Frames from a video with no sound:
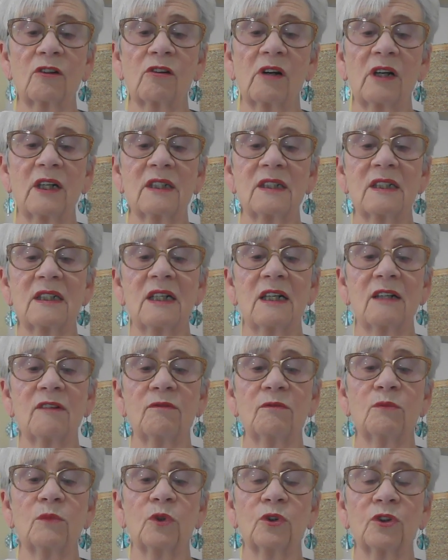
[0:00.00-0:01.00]
creating
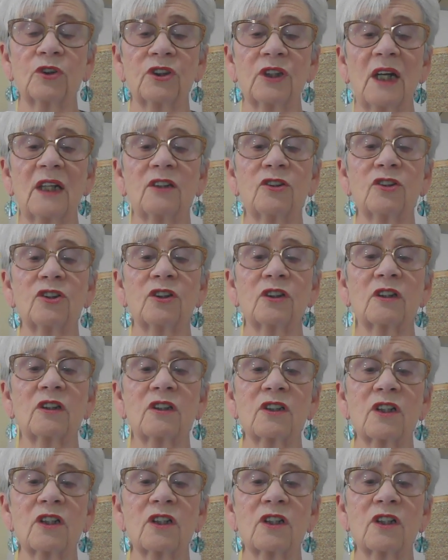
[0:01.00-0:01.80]
even more tension.